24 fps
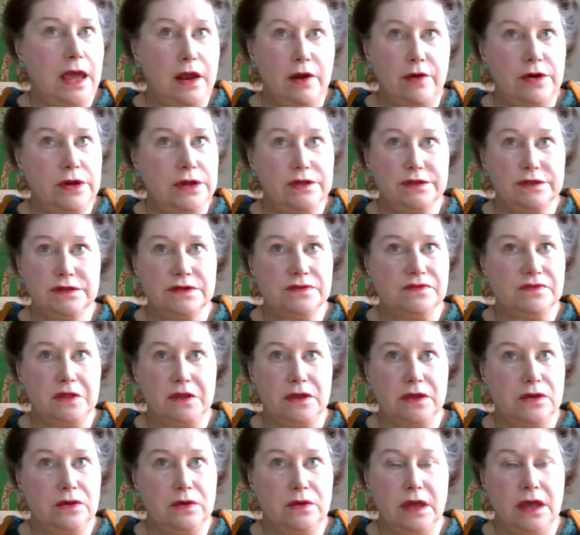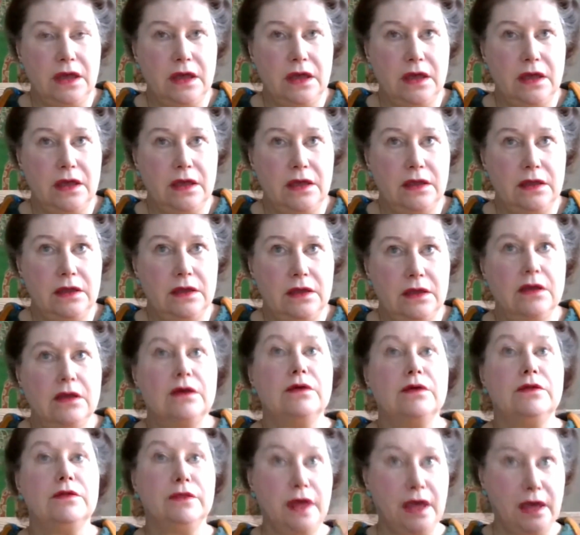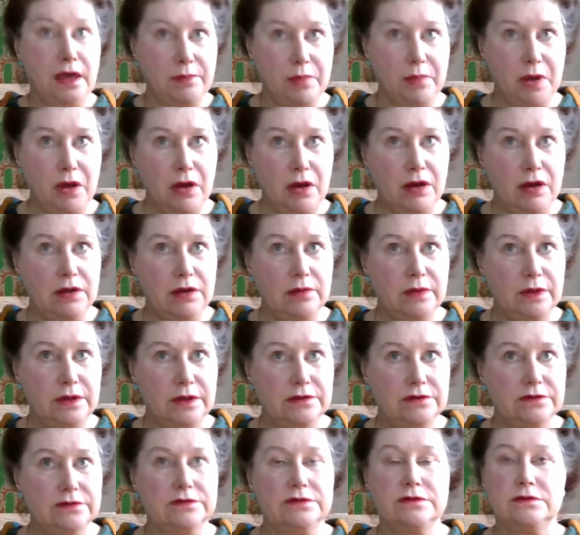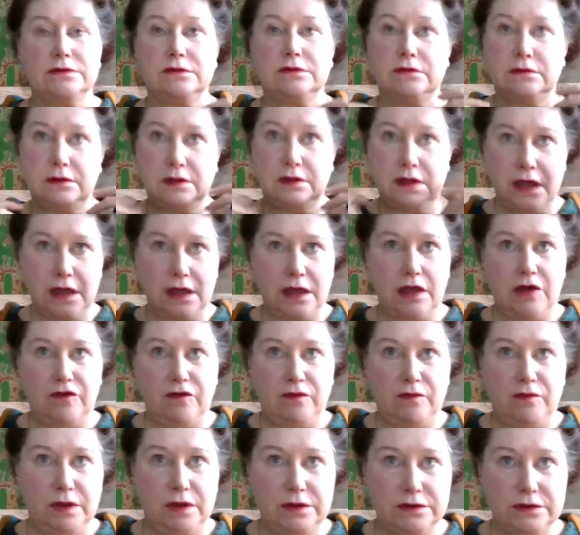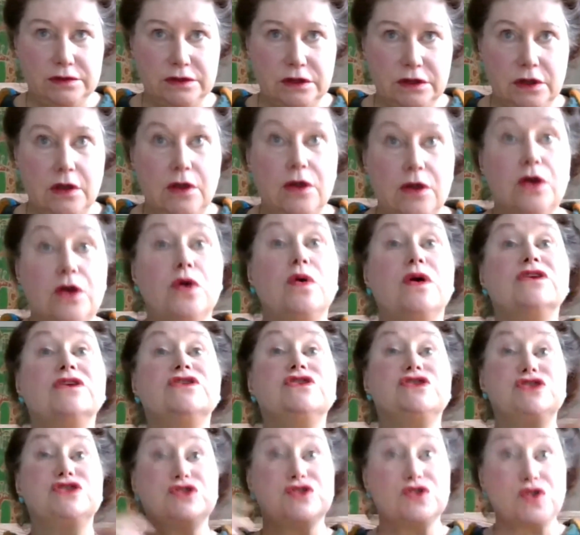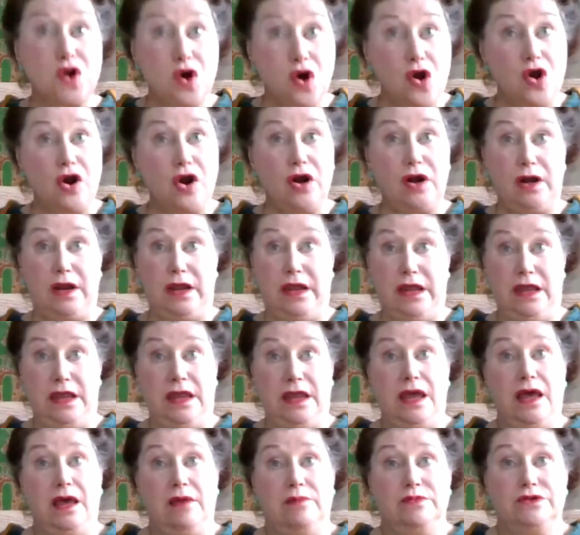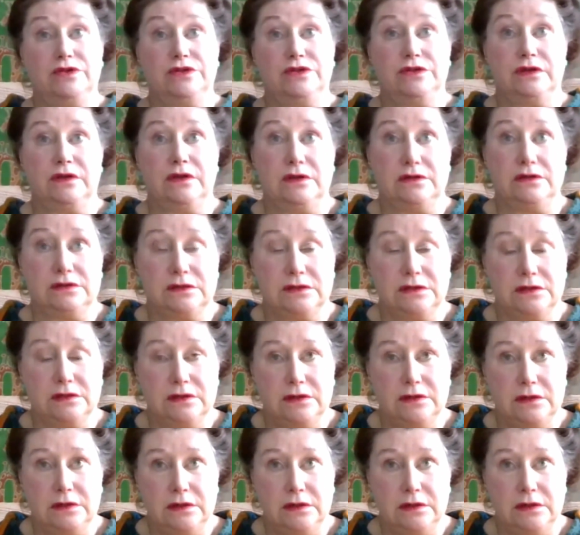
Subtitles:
areas of the UK, their parliaments, their government, who are strongly captured